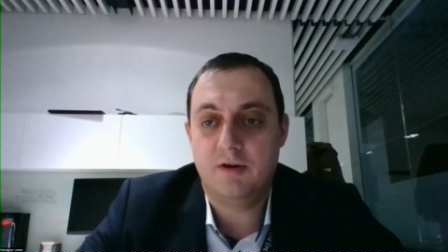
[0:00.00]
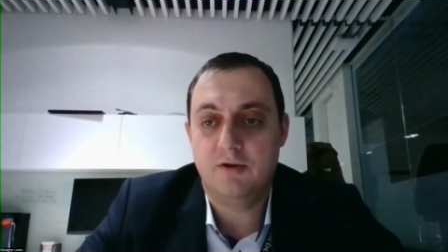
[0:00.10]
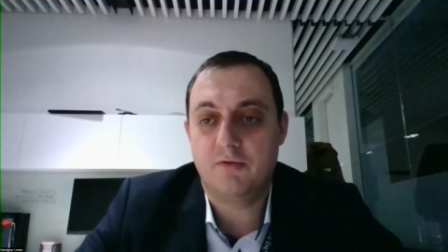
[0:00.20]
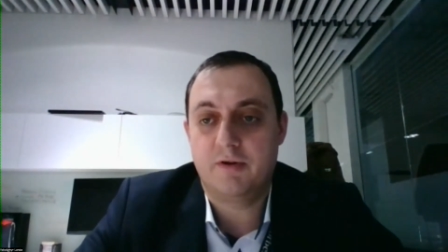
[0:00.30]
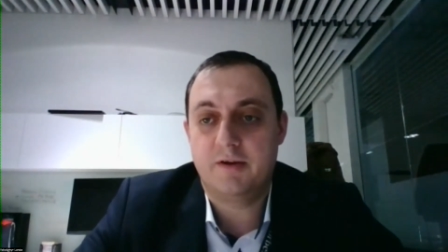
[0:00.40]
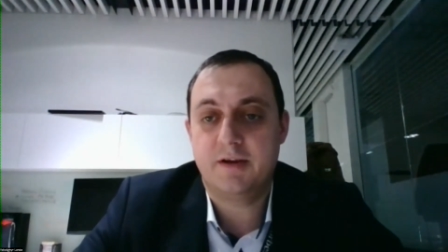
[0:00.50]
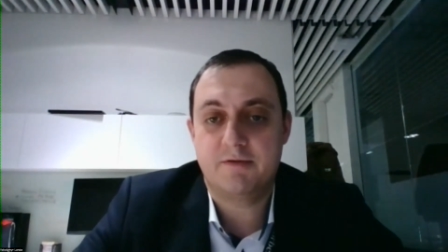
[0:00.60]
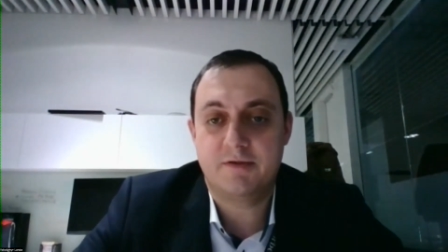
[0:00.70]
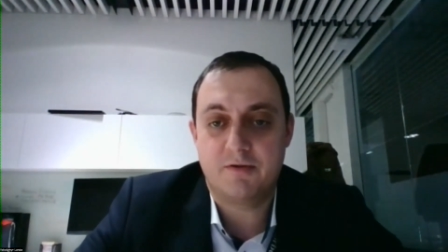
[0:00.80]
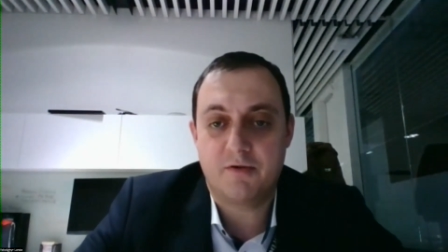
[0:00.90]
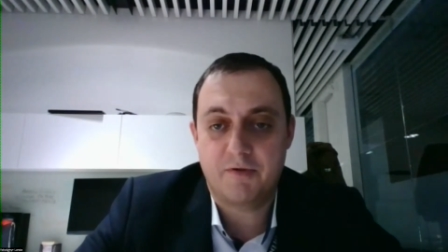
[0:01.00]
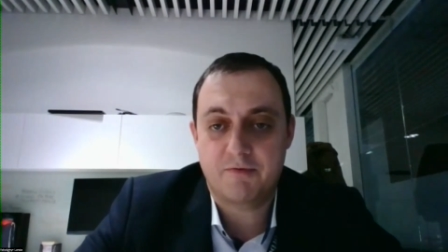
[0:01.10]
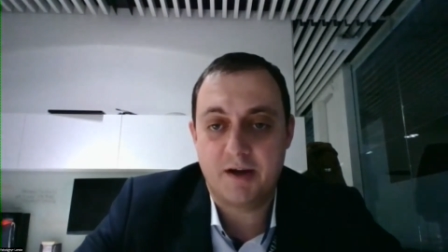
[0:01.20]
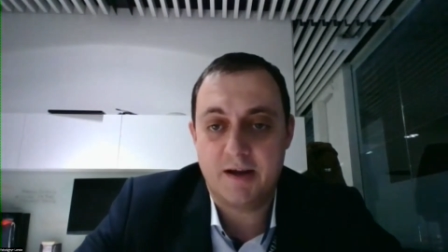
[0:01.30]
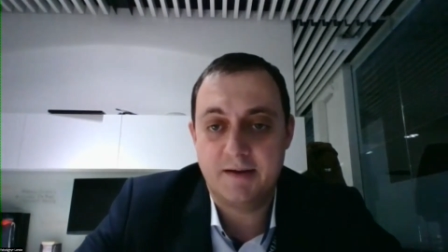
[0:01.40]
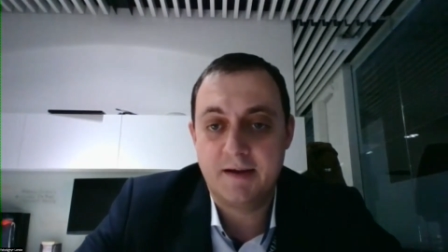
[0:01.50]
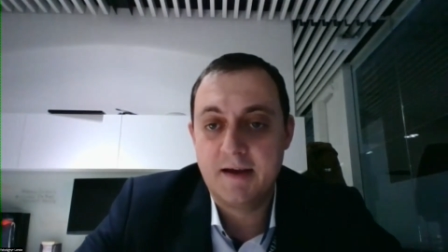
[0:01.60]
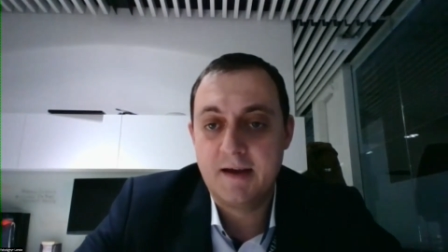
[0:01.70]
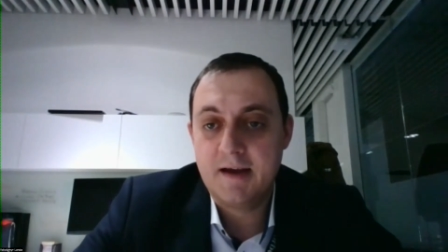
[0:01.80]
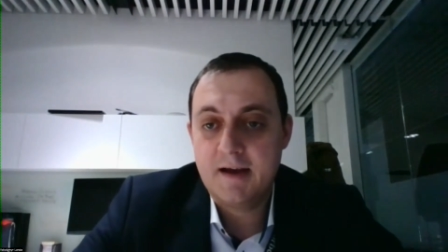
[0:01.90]
into the territory of Ukraine.
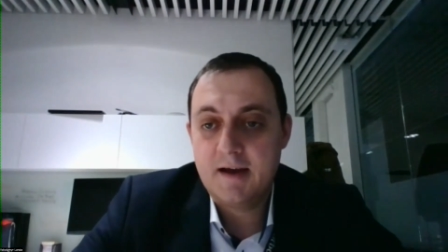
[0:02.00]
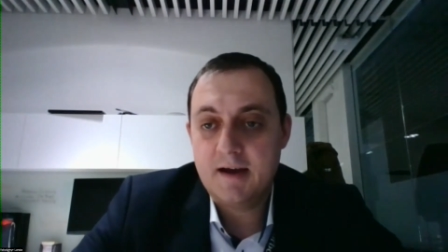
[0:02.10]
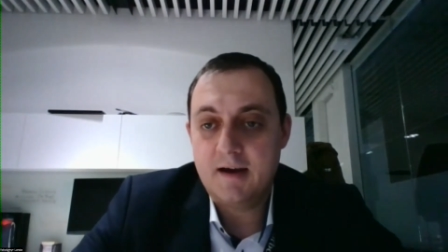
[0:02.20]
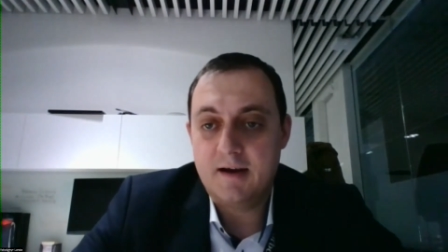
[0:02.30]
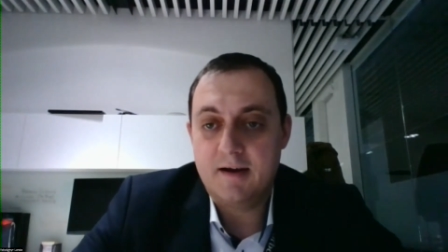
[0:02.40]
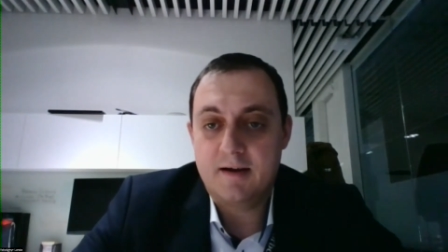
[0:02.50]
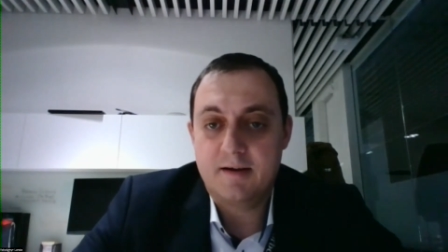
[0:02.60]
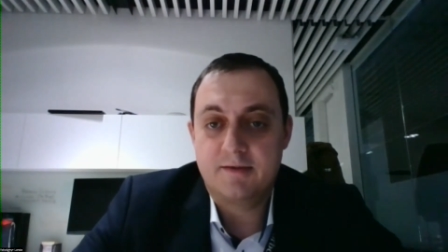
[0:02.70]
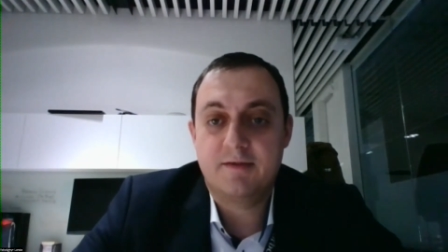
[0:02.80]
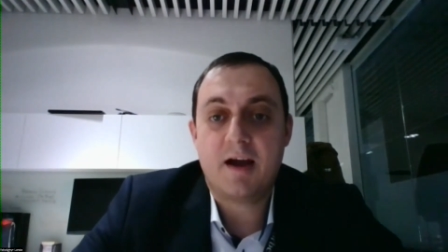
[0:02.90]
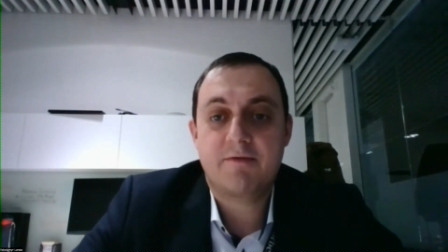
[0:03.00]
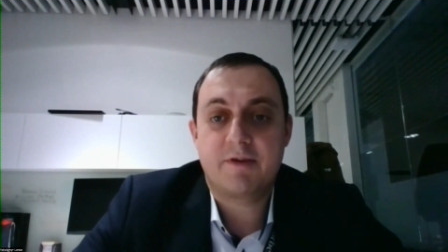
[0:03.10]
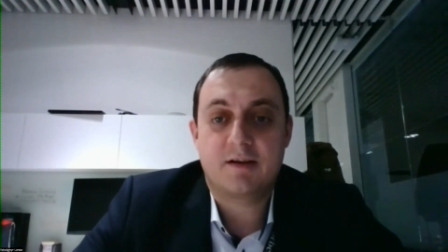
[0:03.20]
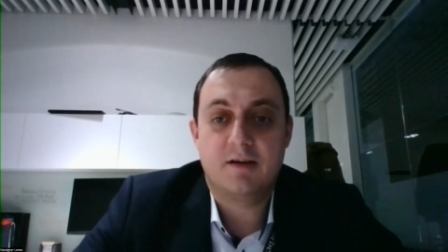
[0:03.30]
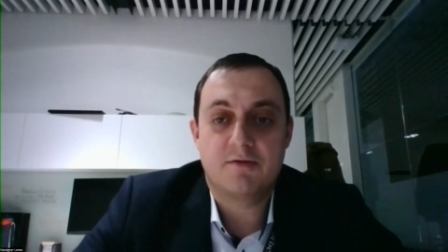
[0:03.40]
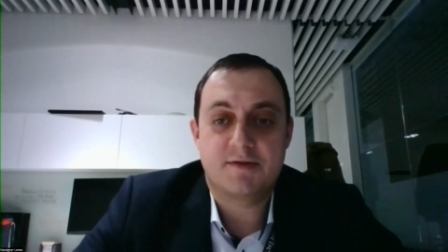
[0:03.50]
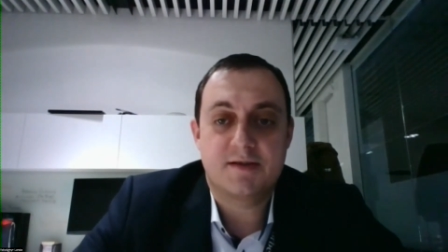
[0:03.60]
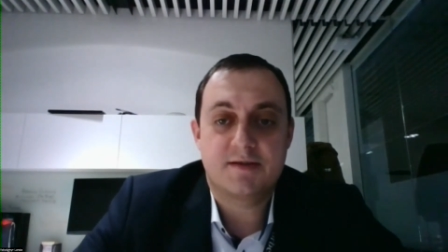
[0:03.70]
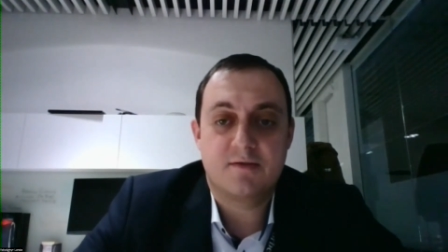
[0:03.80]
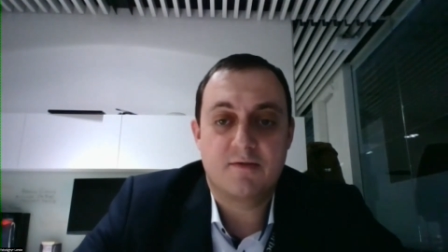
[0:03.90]
direct
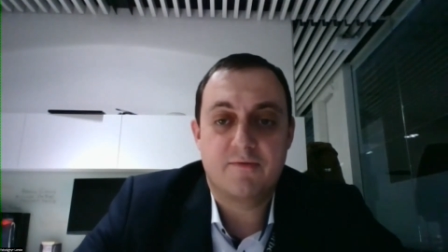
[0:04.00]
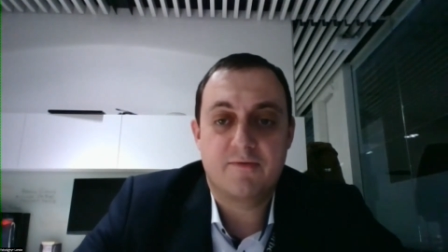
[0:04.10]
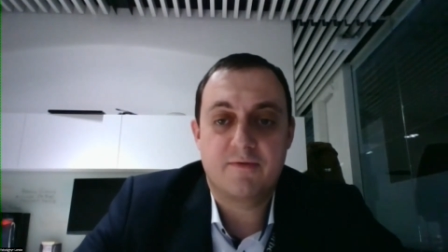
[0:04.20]
losses of